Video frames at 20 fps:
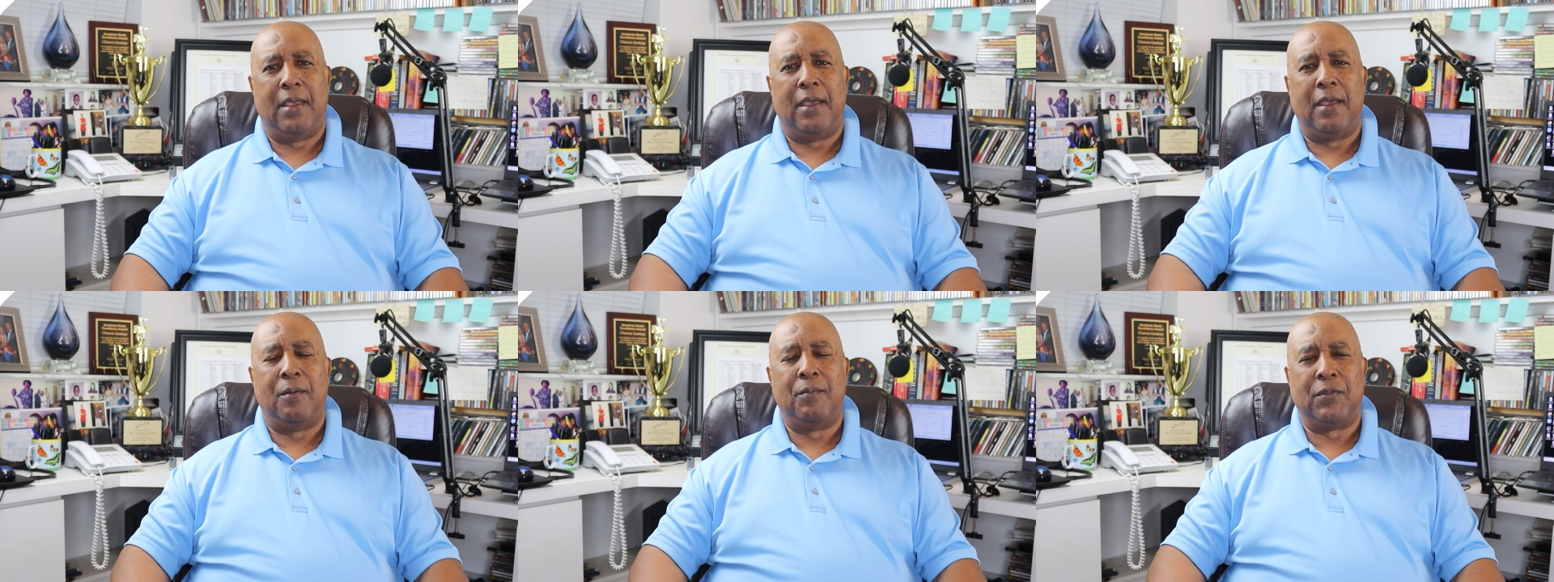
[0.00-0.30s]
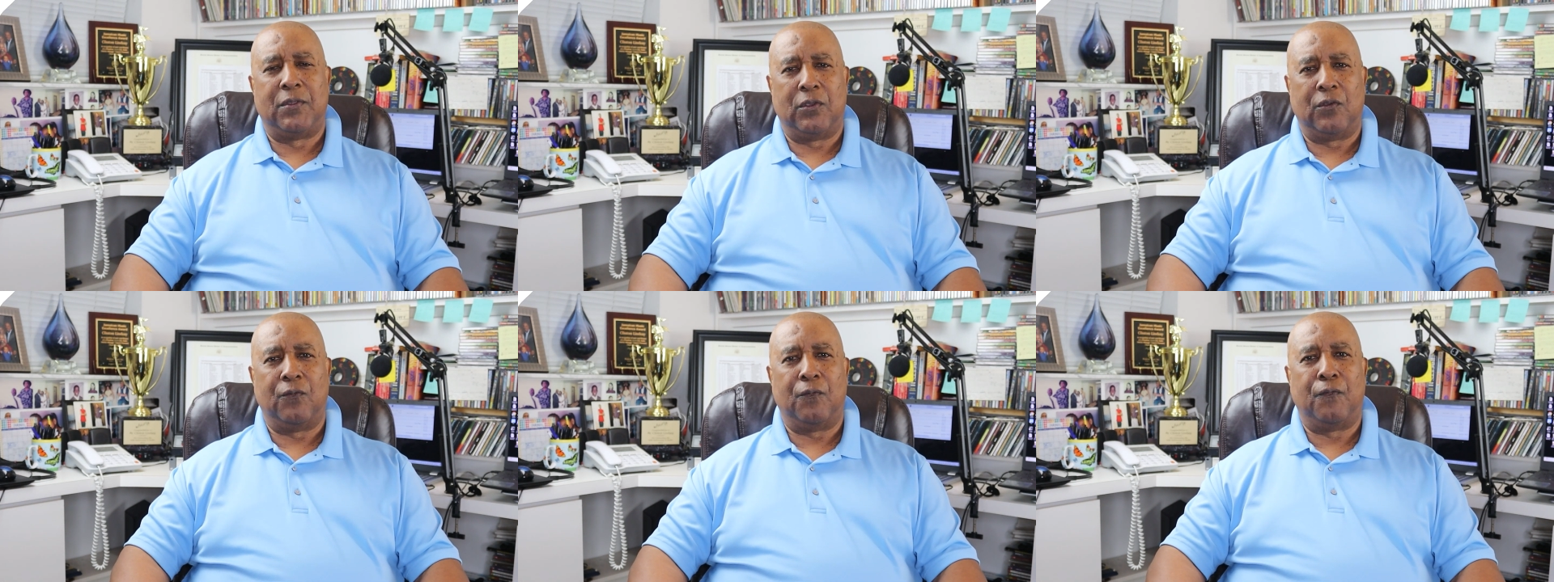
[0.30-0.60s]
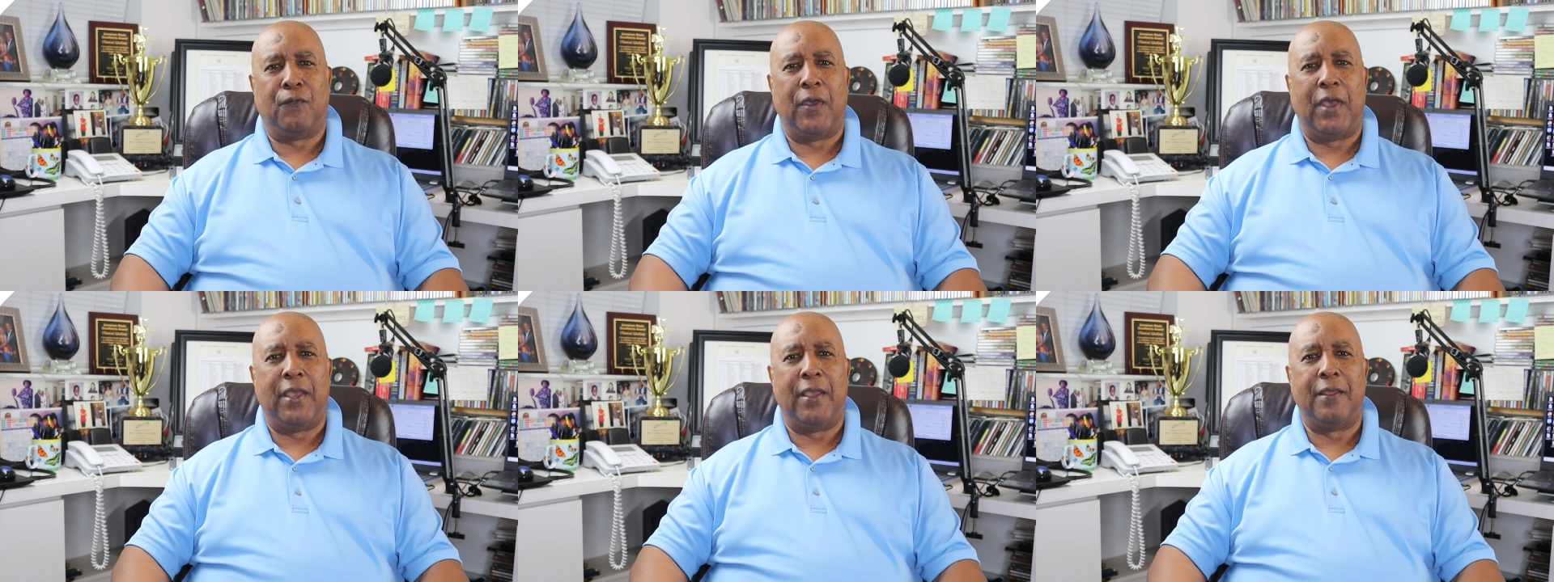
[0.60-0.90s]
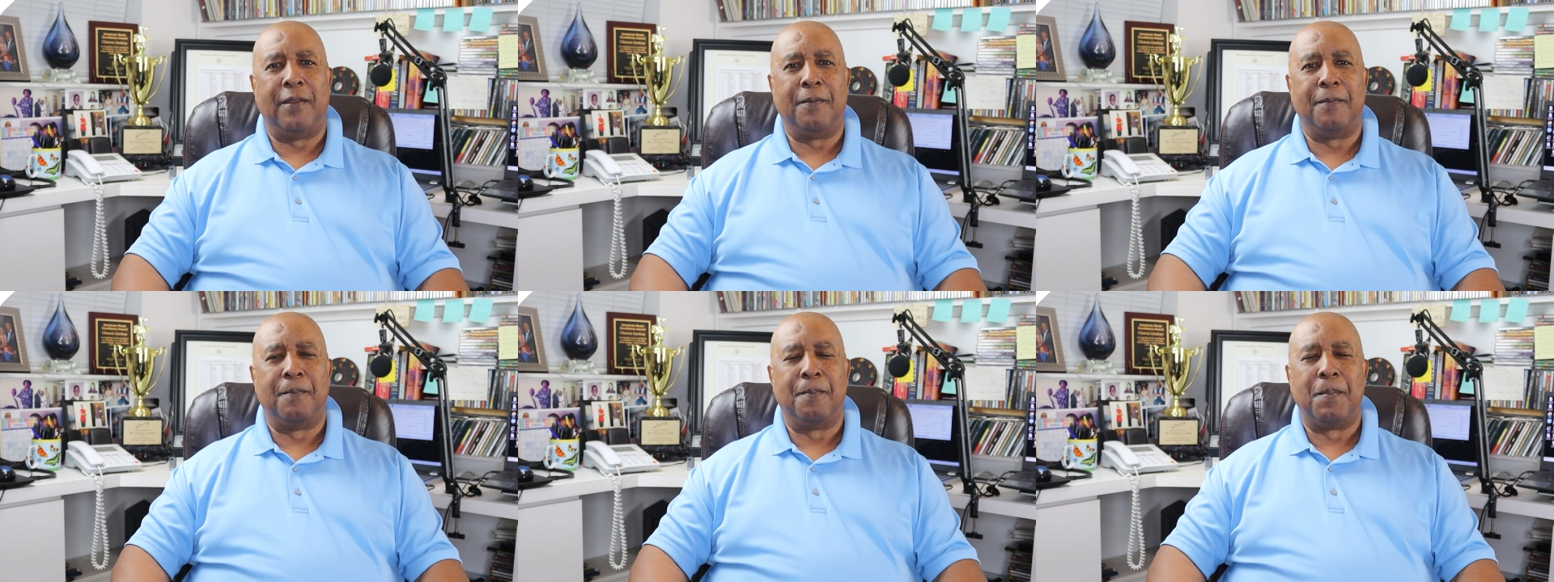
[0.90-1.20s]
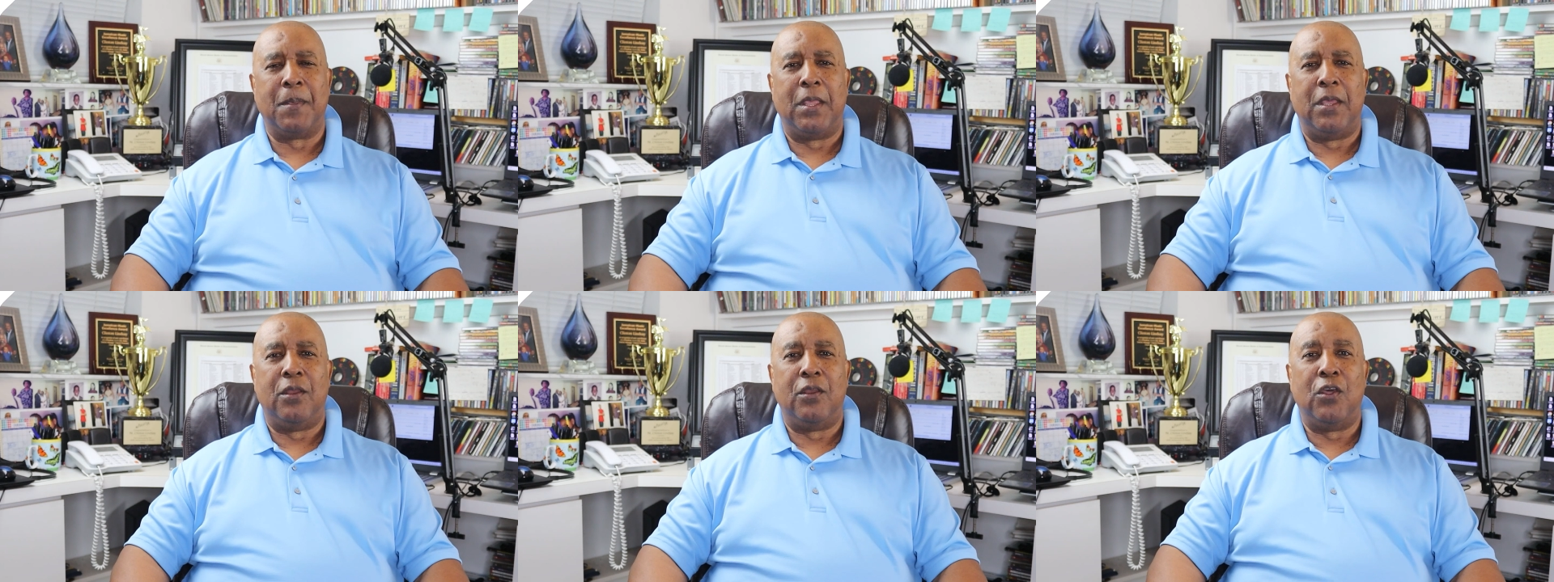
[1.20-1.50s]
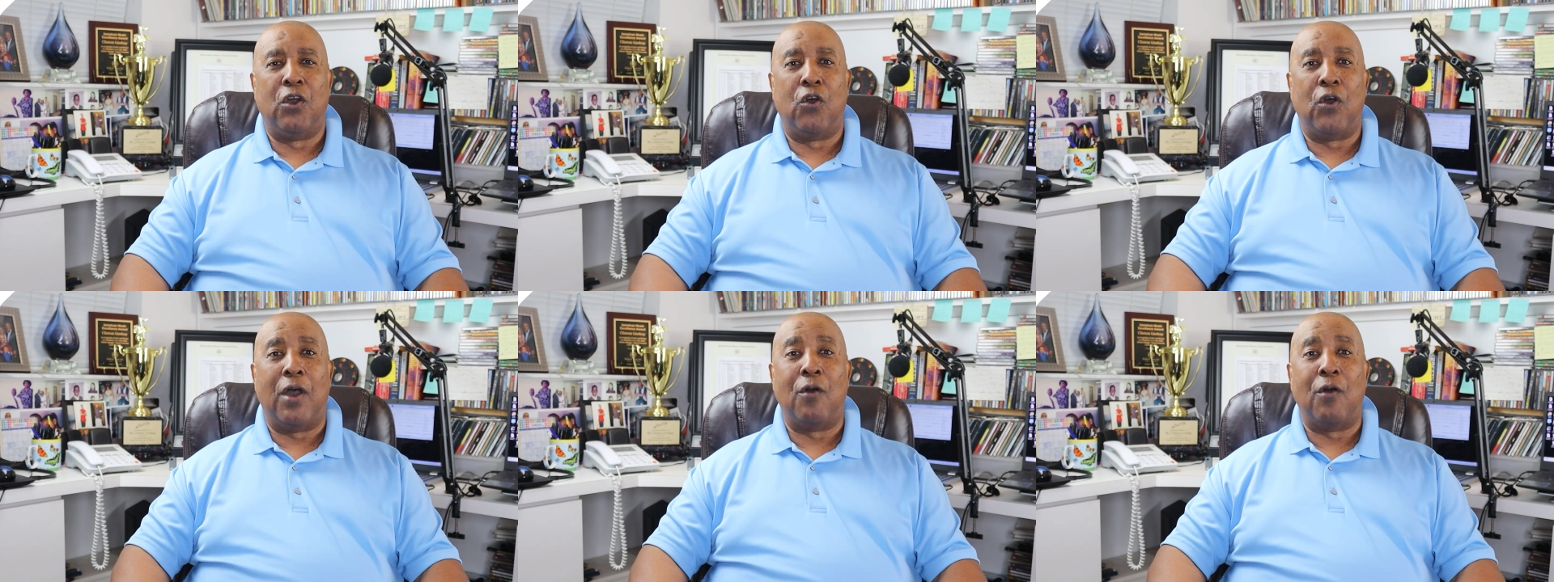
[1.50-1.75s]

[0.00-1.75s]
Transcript: I'm saying, fine. Now,